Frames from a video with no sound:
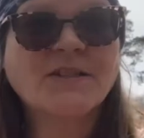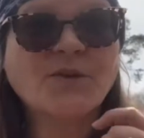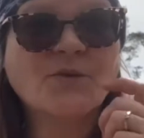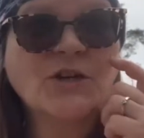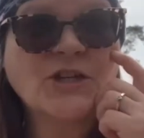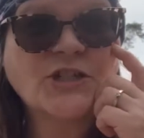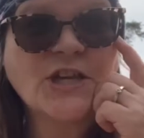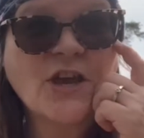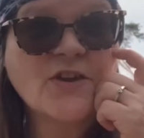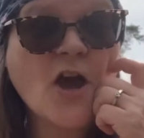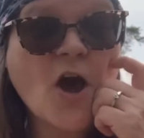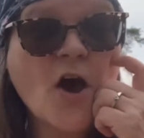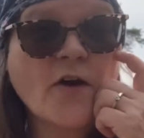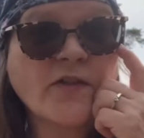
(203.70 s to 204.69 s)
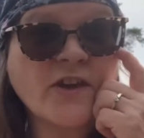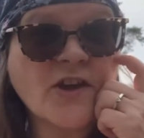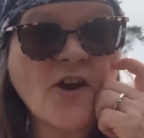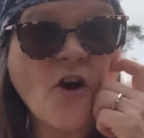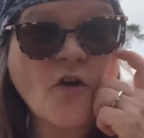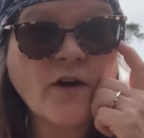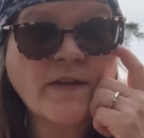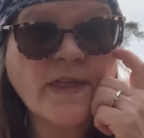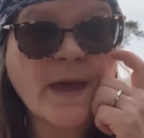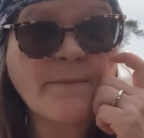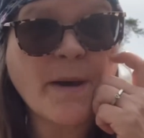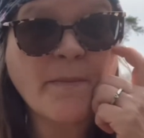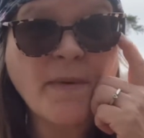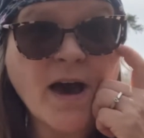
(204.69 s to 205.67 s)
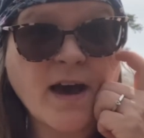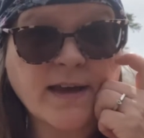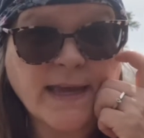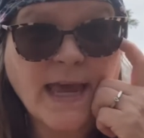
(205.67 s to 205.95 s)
want to show y'all the yard that my mom